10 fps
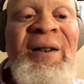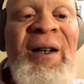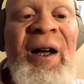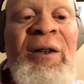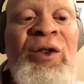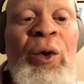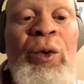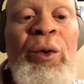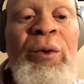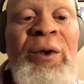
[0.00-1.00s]
yeah, so,
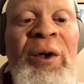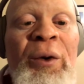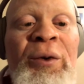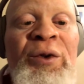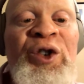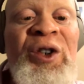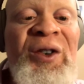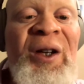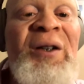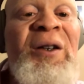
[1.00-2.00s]
you know,
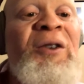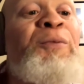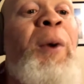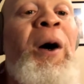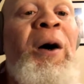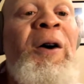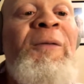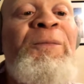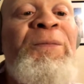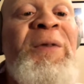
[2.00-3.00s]
she's in this bar
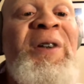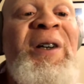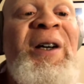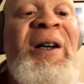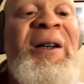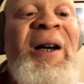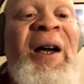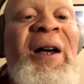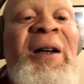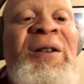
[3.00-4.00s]

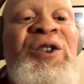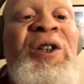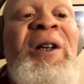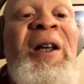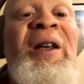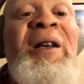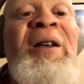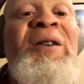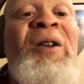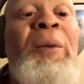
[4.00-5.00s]
and she
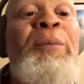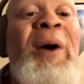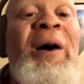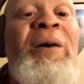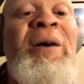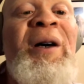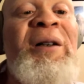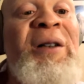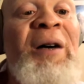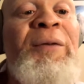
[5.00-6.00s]
hears about
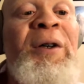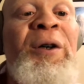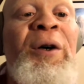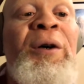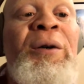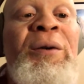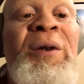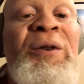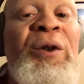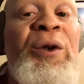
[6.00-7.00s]
another girl
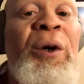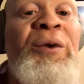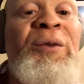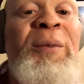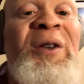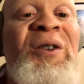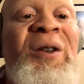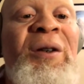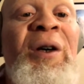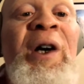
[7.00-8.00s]
that goes
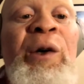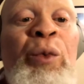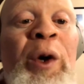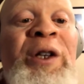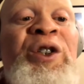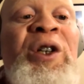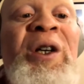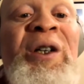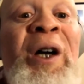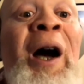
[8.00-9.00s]
missing, which
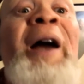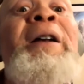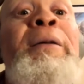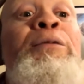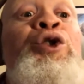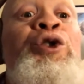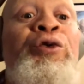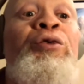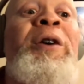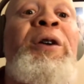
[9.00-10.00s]
kind of
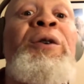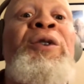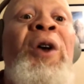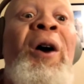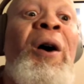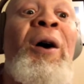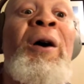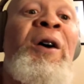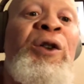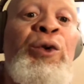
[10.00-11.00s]
triggers her.
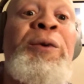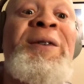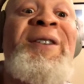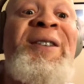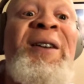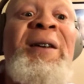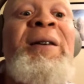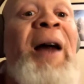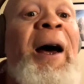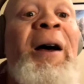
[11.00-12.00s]
You could see
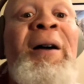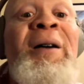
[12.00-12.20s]
that,